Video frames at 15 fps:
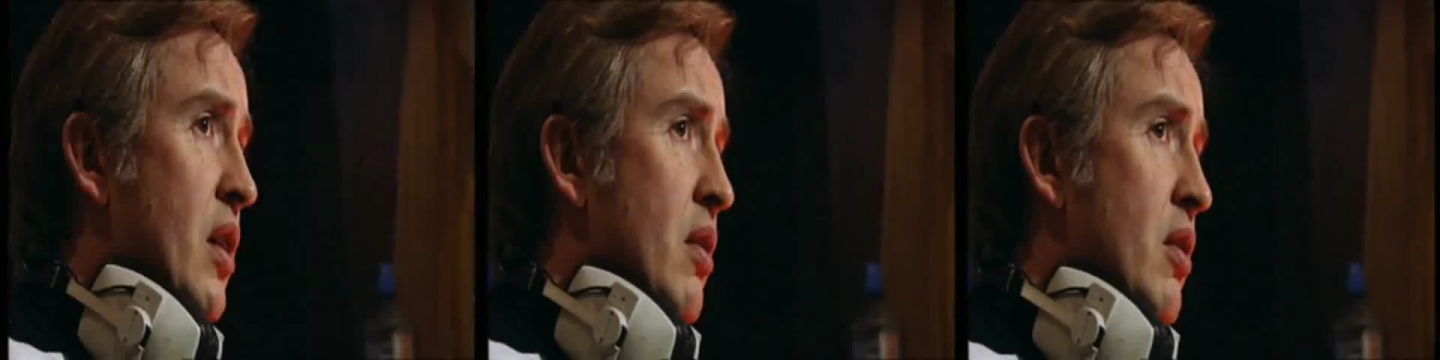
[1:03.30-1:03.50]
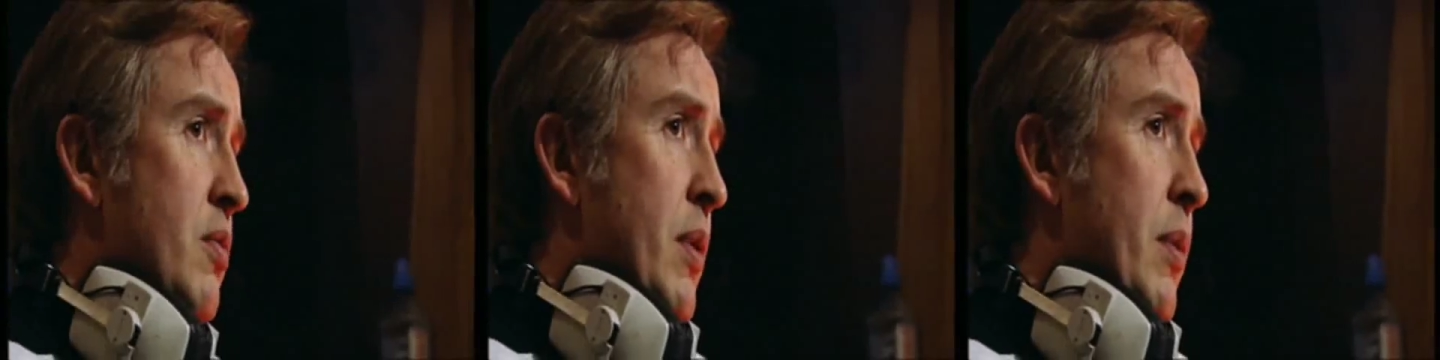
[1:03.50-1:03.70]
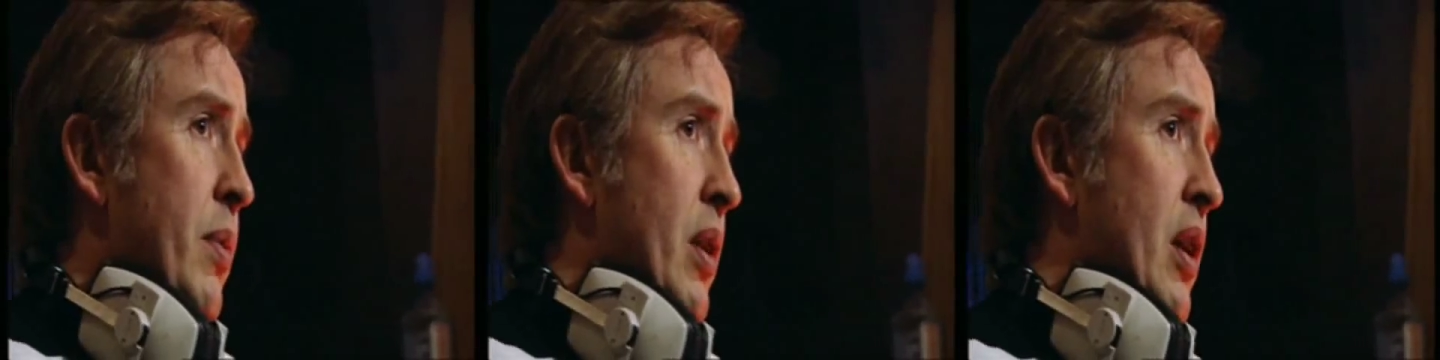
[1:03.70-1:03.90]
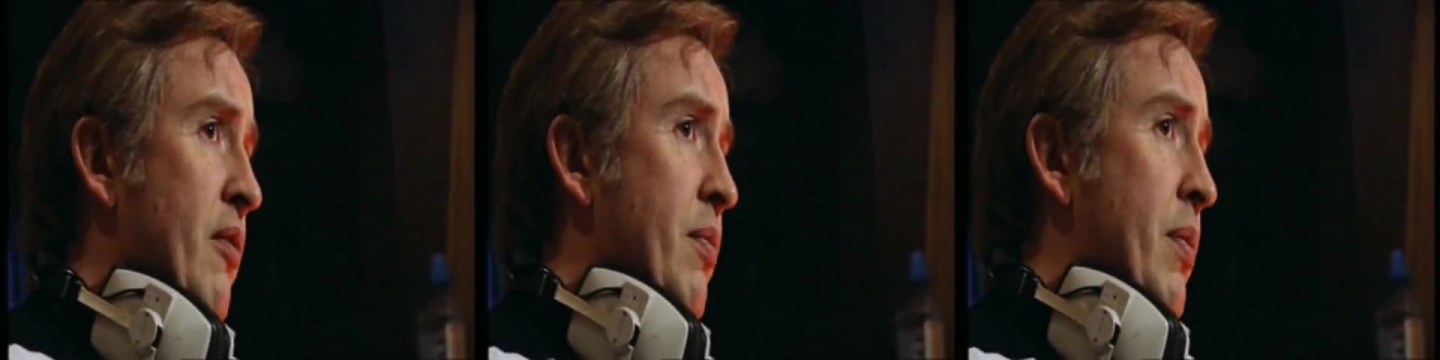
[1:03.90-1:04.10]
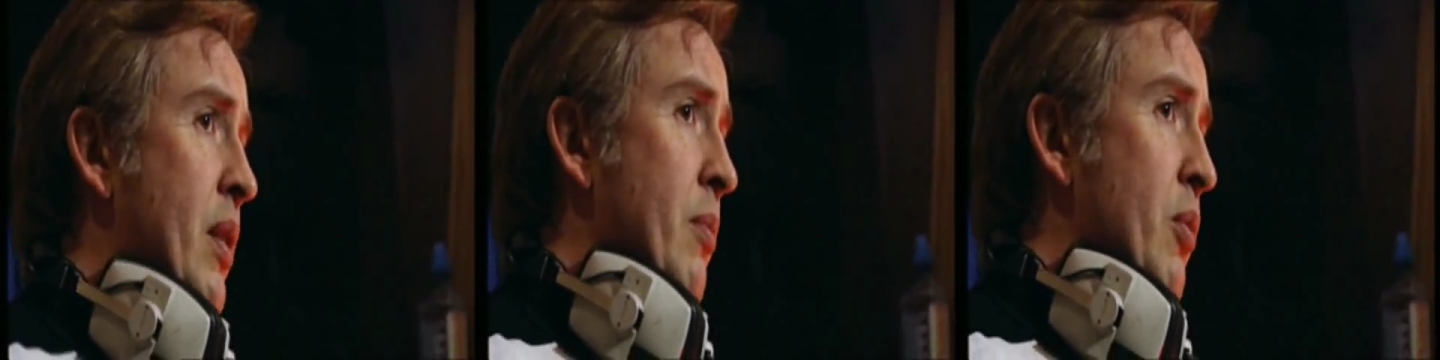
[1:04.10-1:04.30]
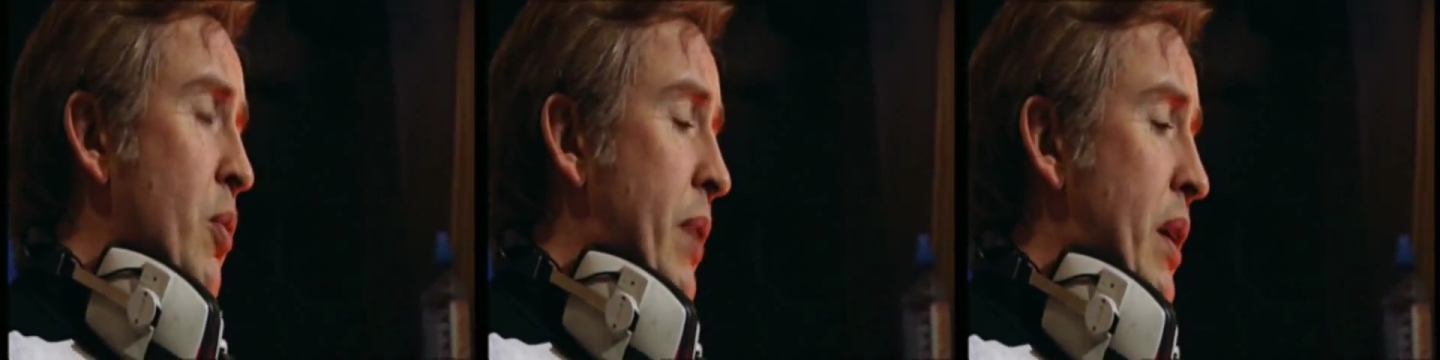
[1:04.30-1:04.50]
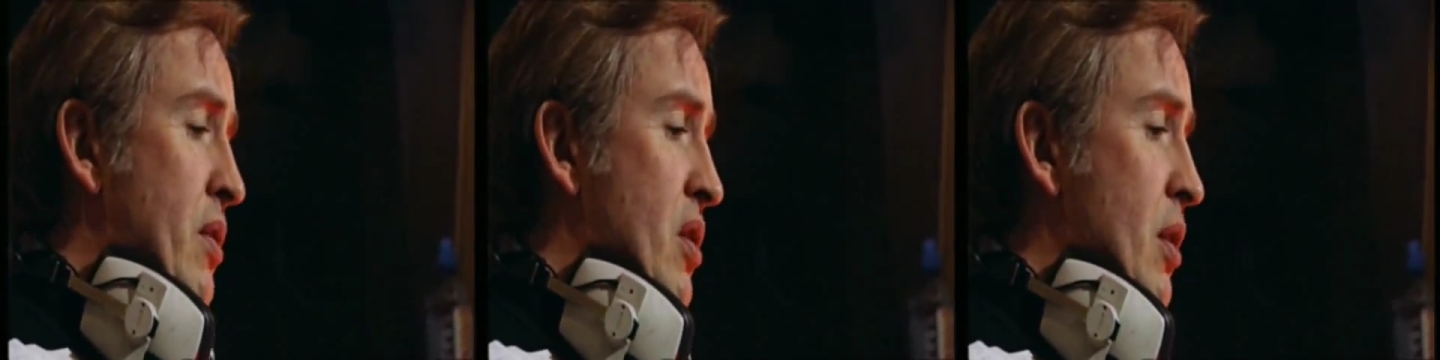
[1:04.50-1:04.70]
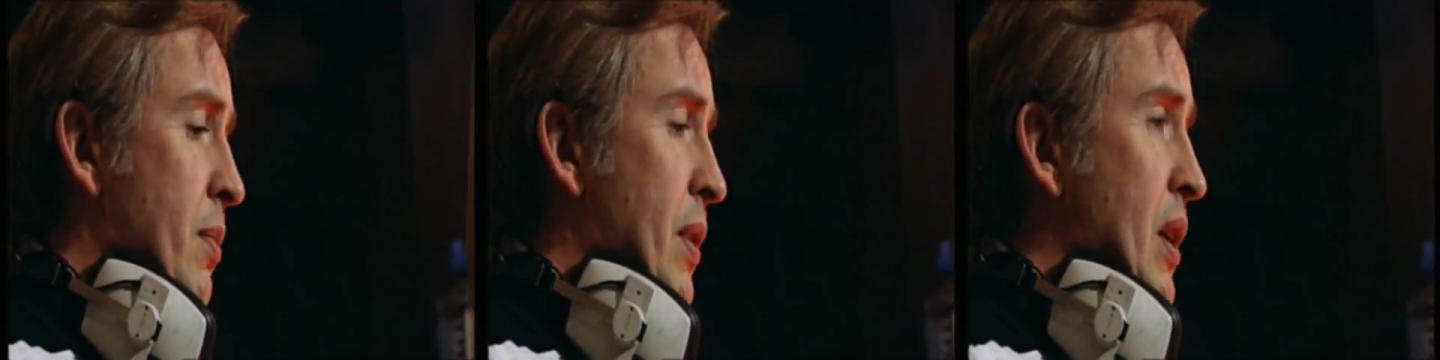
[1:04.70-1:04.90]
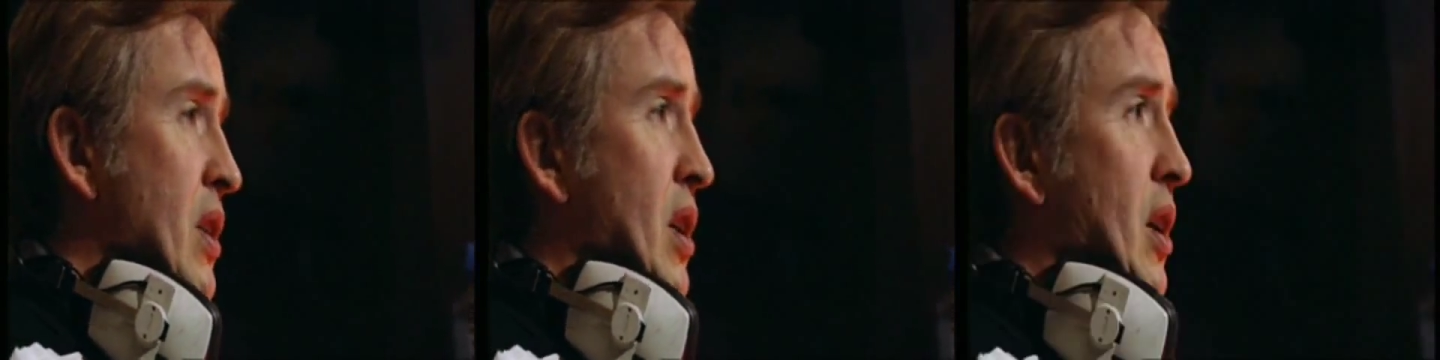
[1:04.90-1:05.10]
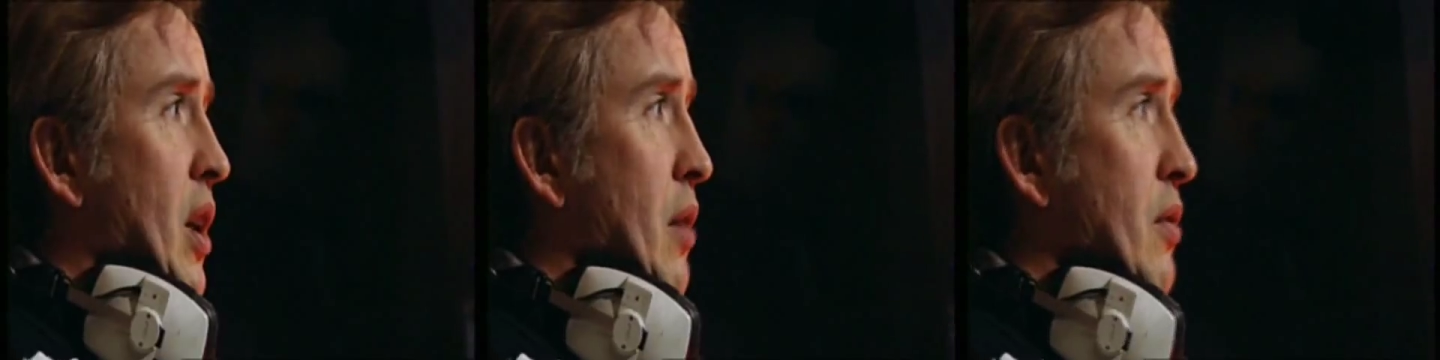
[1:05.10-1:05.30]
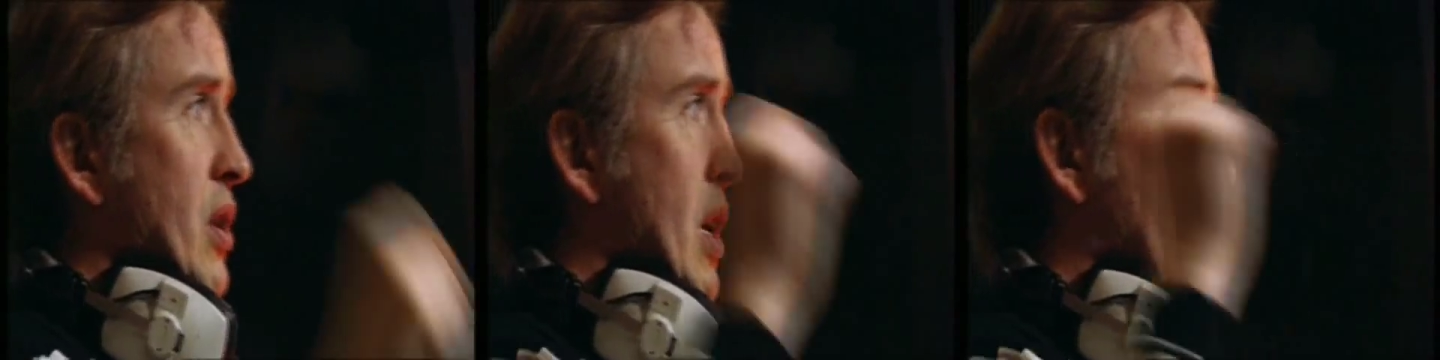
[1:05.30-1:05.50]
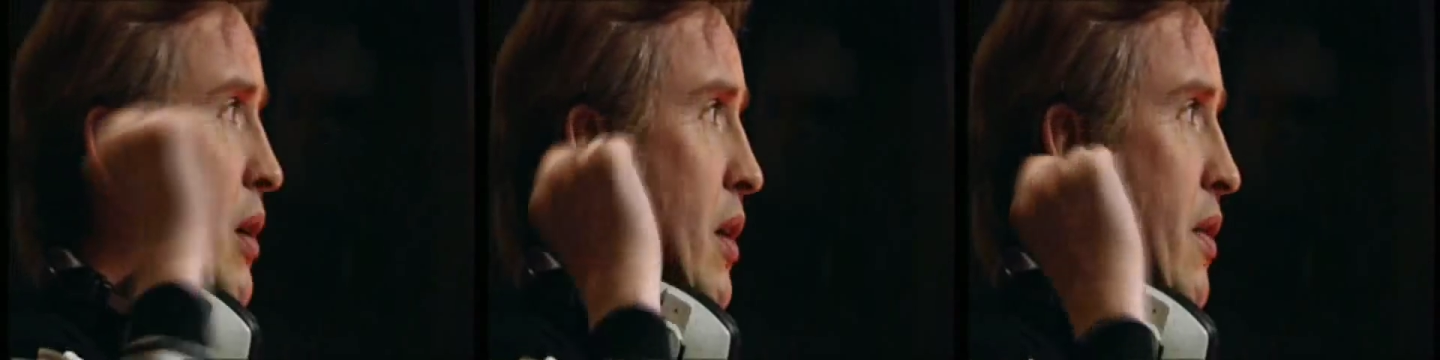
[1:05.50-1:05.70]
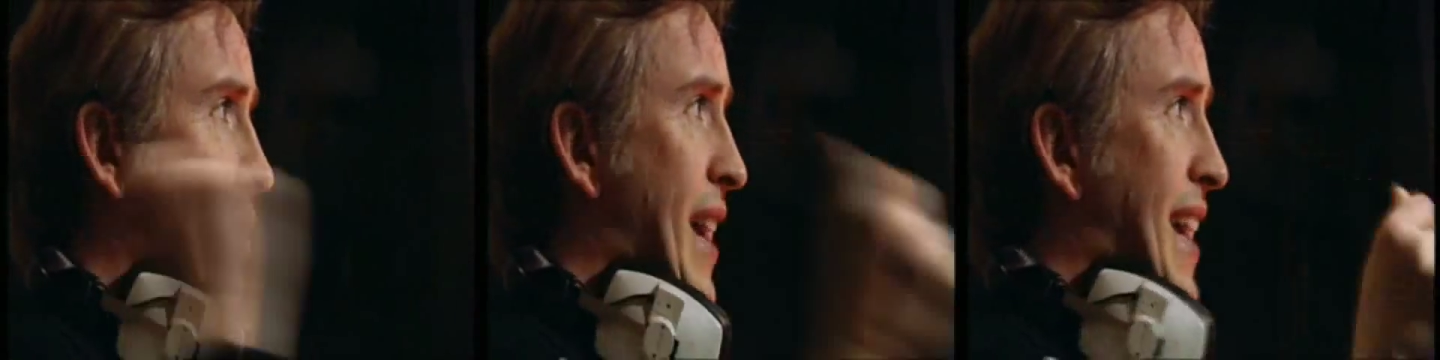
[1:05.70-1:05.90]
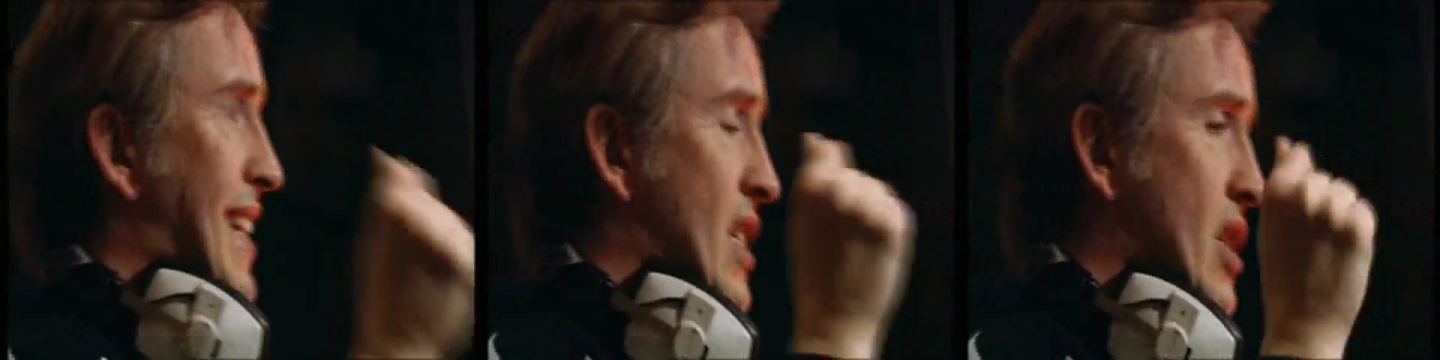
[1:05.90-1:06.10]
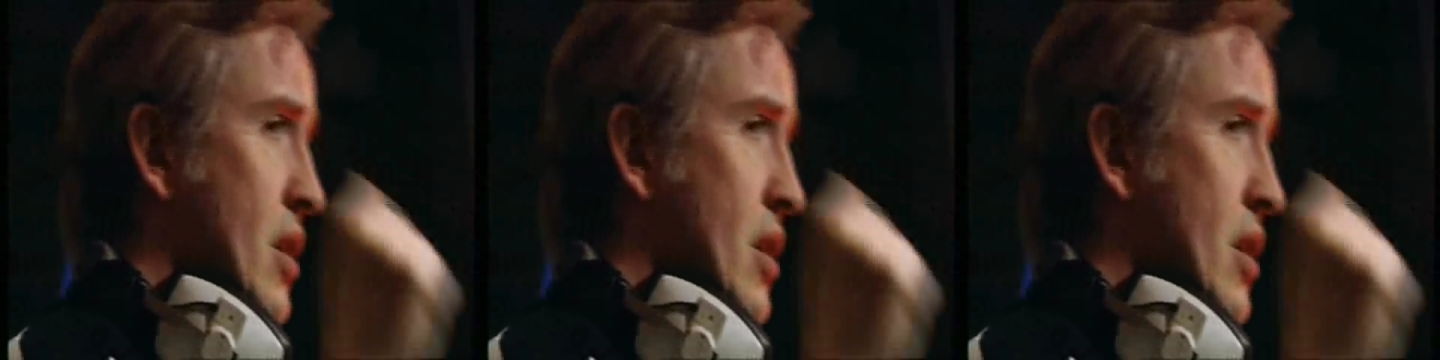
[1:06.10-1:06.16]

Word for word: Those people have more powers than the police. They can close you down like that.